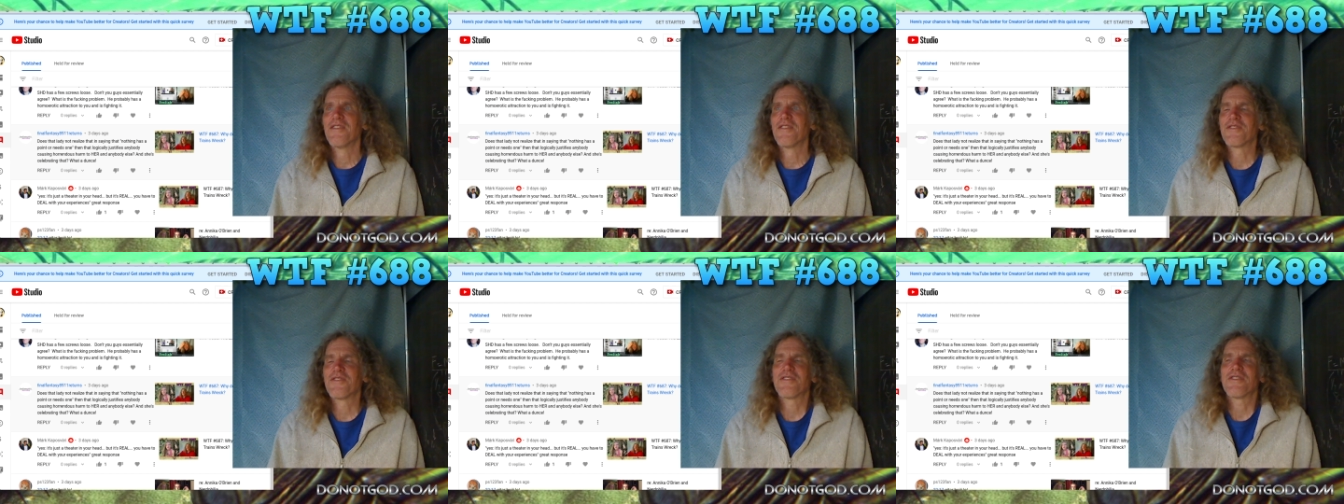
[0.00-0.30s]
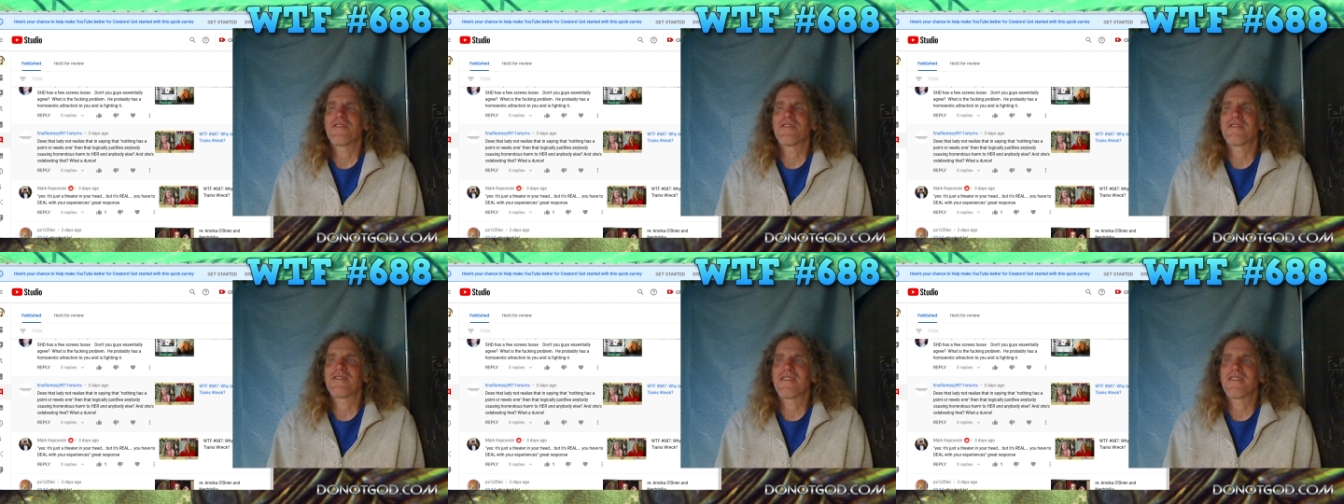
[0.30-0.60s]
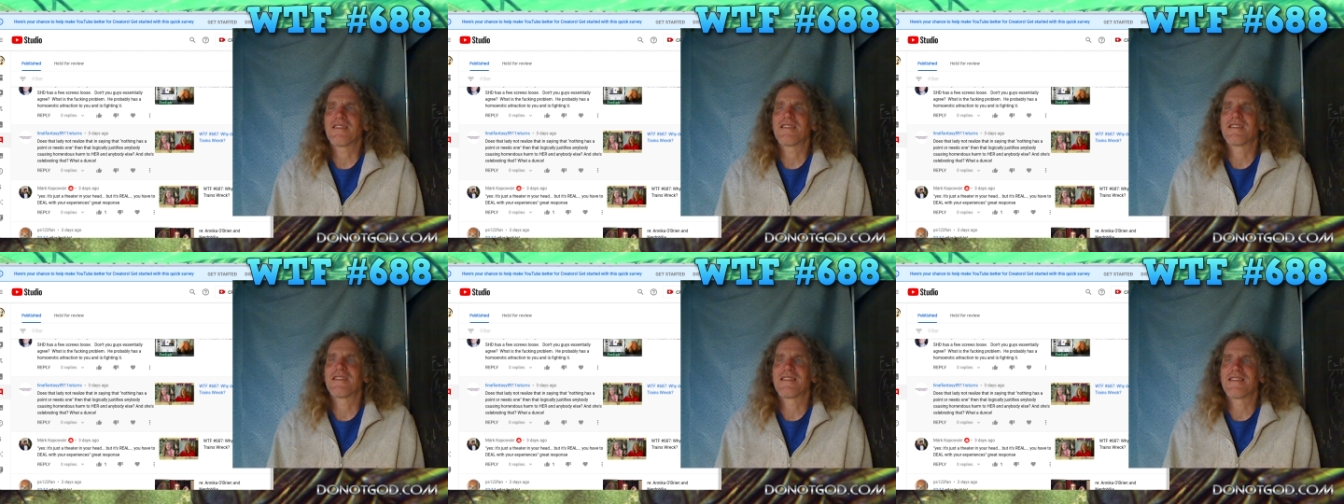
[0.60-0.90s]
There's just
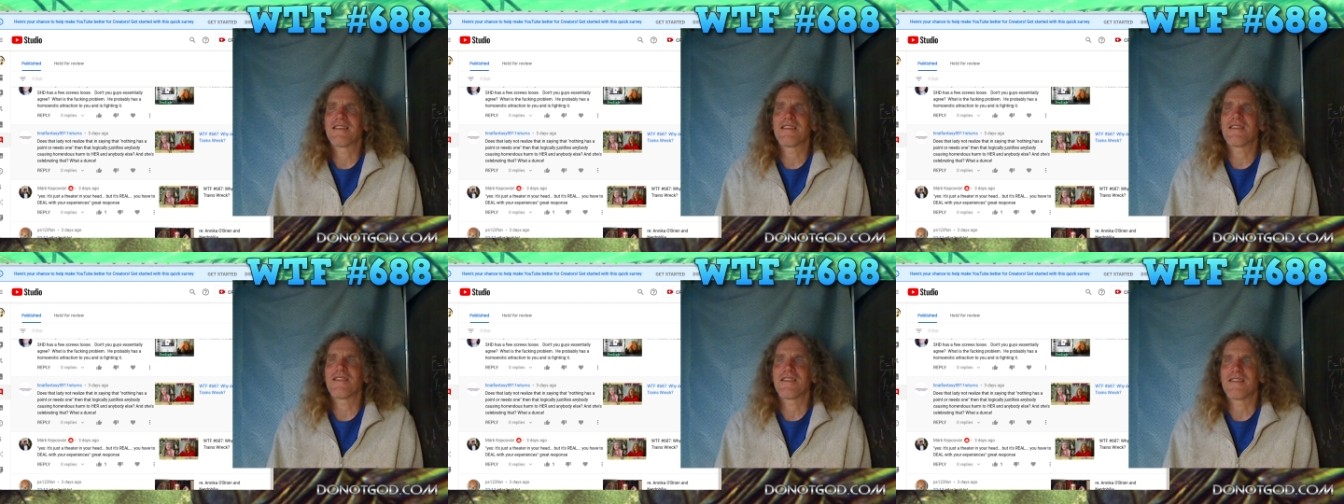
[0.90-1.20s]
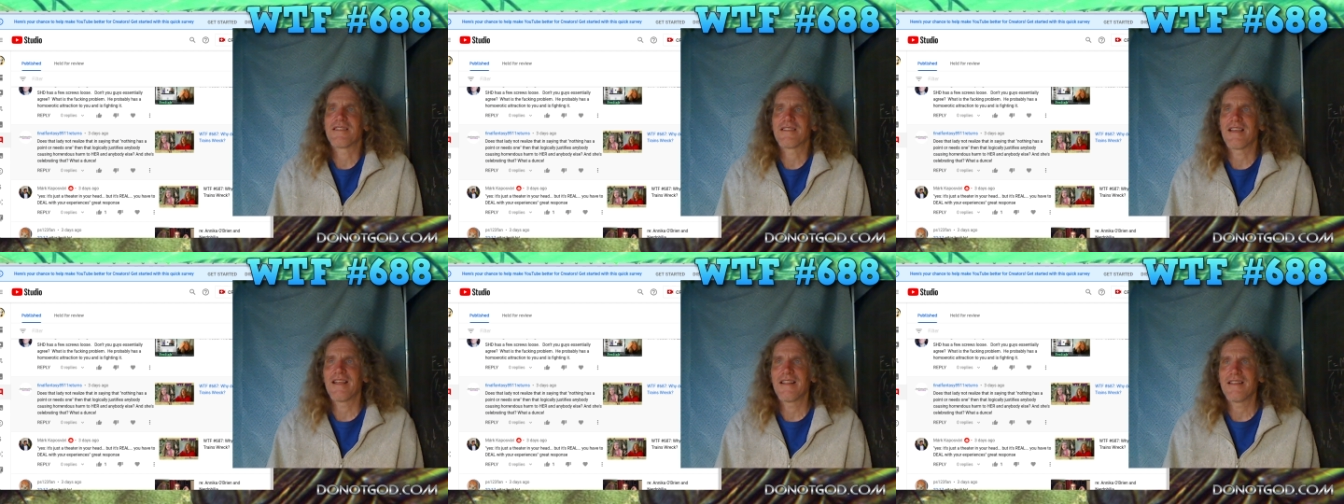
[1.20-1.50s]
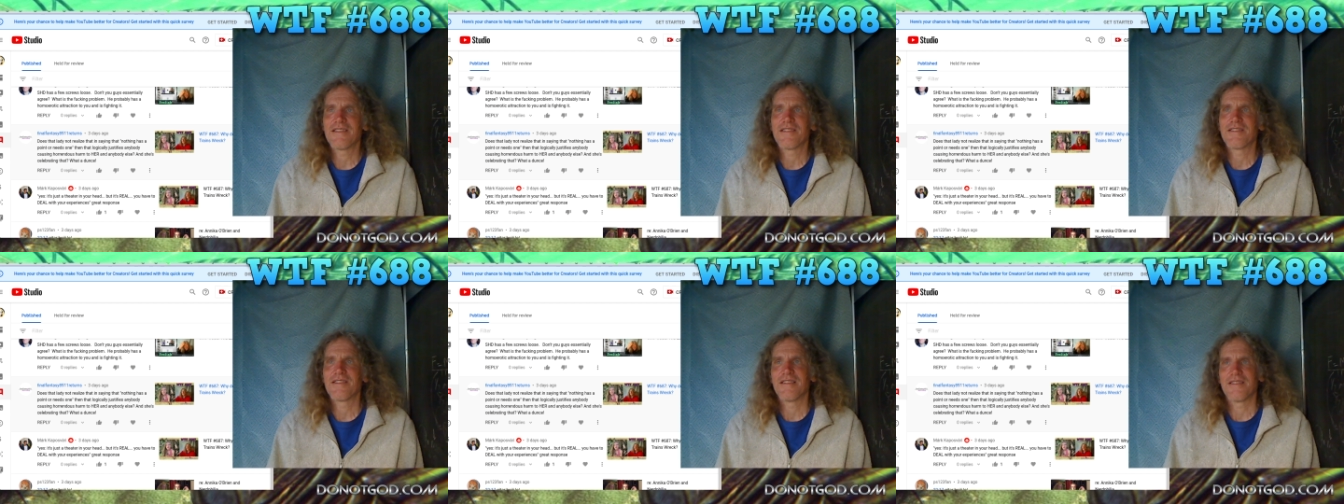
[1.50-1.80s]
such silly
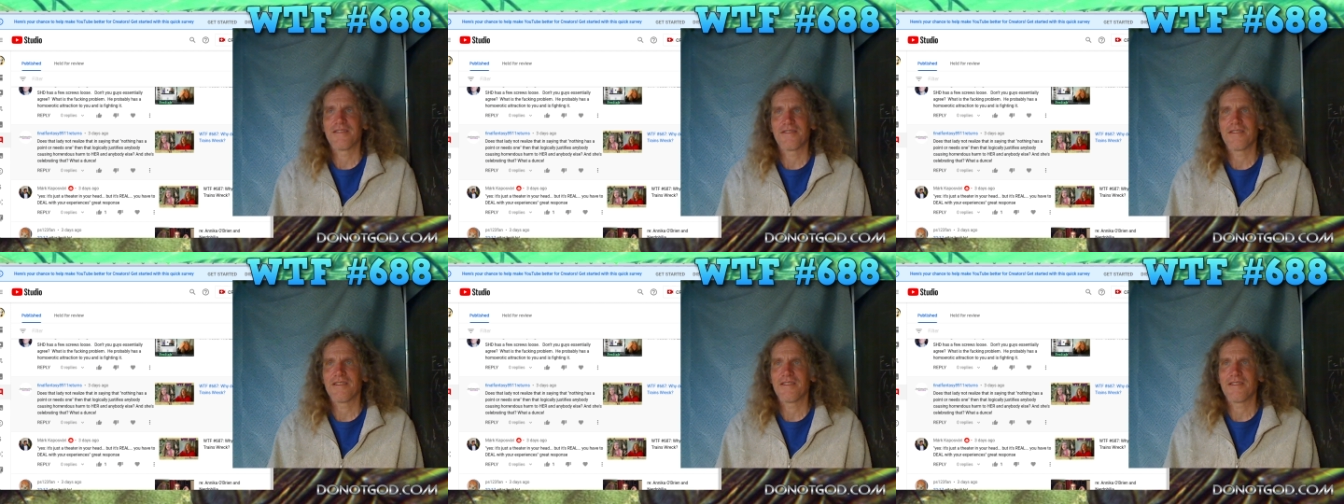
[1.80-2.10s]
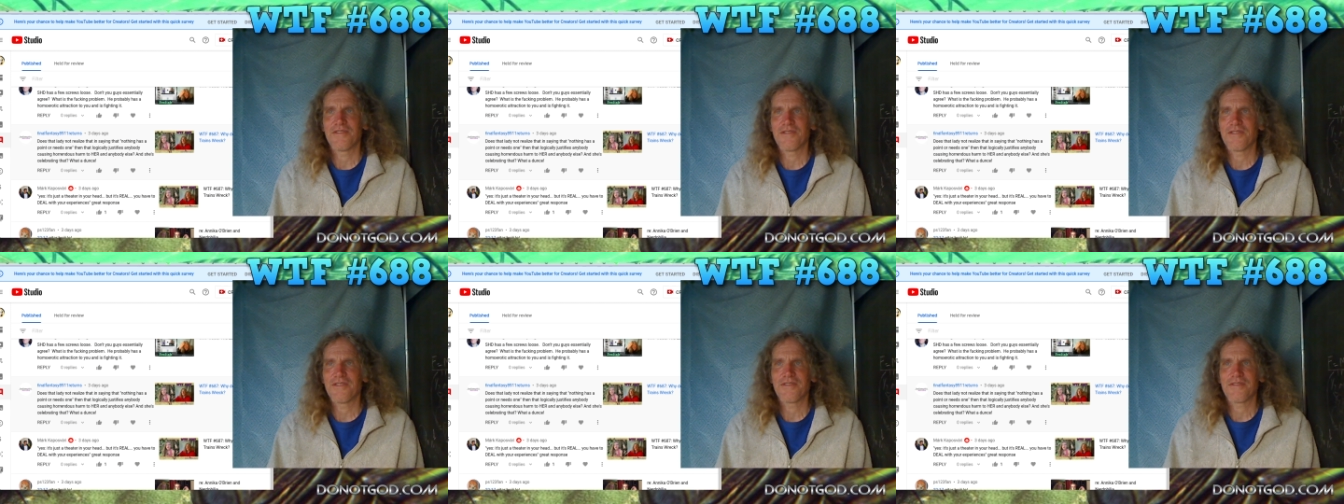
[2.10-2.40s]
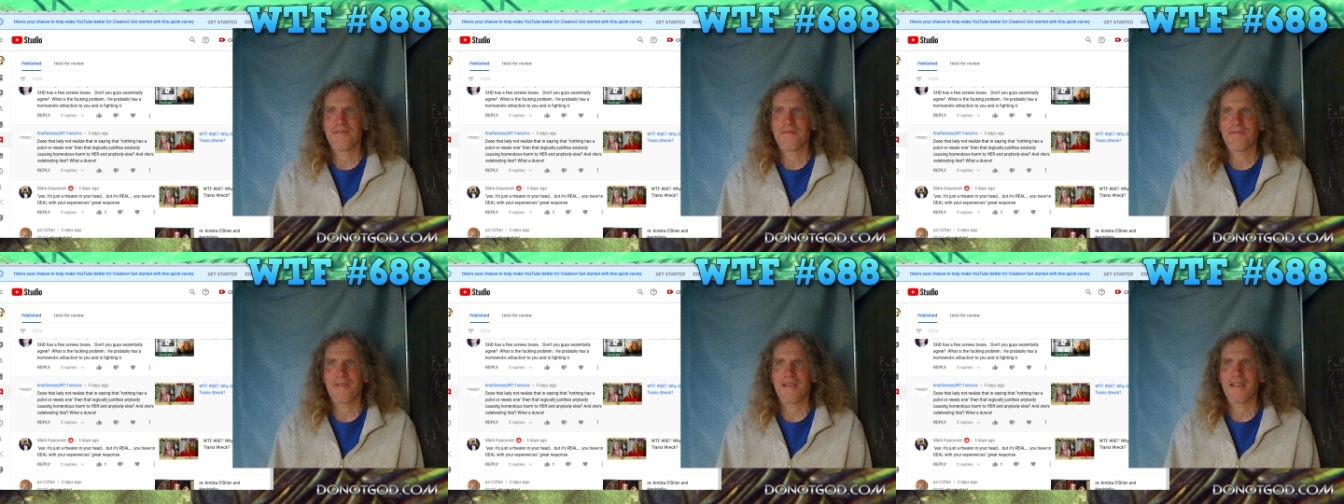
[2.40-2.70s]
sentences that you're
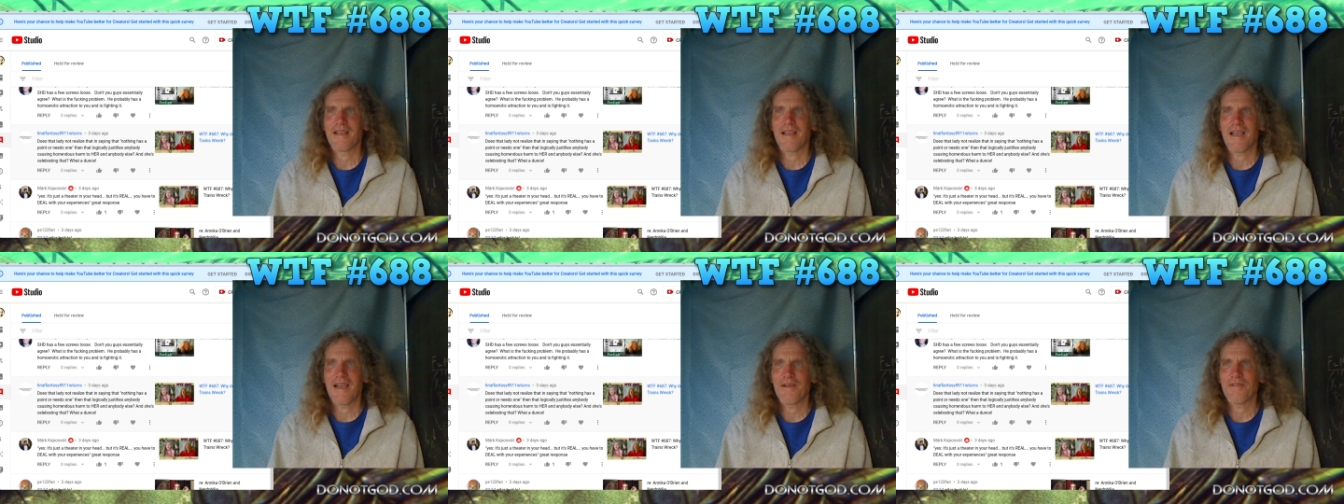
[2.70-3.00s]
just like,